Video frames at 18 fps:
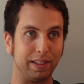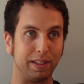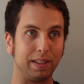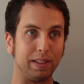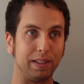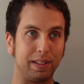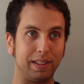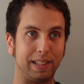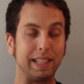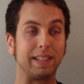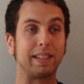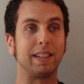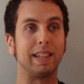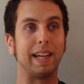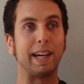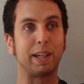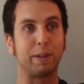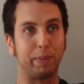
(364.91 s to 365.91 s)
the
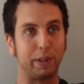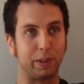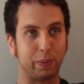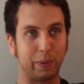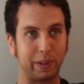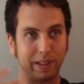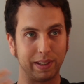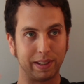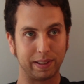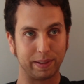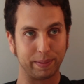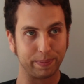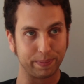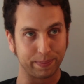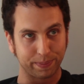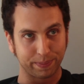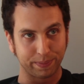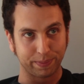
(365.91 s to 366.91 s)
disconnect between the
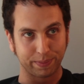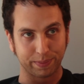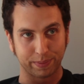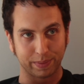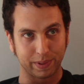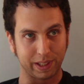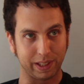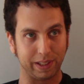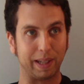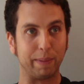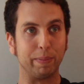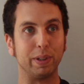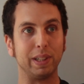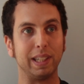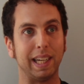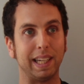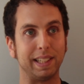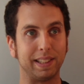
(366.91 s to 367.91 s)

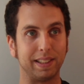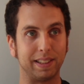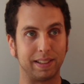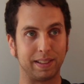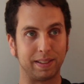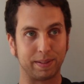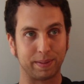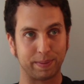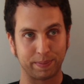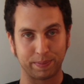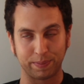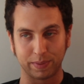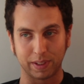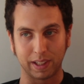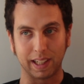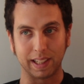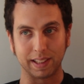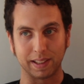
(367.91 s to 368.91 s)
celebrity as a
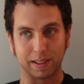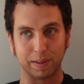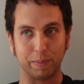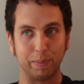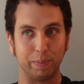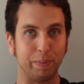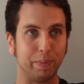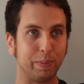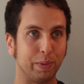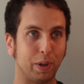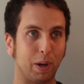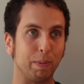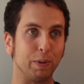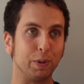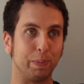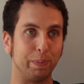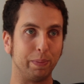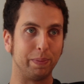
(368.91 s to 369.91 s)

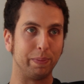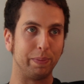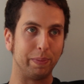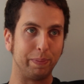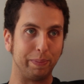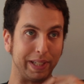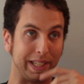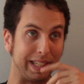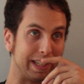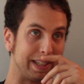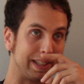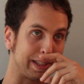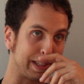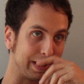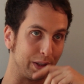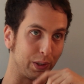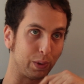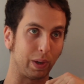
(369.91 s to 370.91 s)
almost
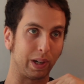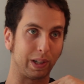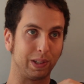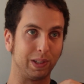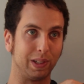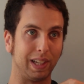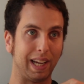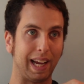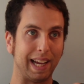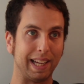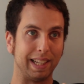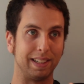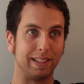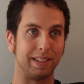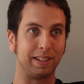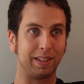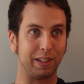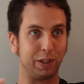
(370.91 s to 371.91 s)
media construction
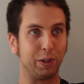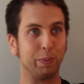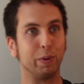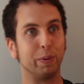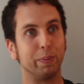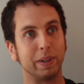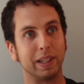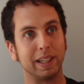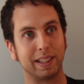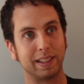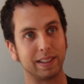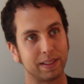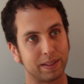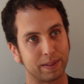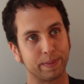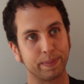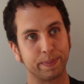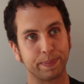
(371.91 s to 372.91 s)
and the human being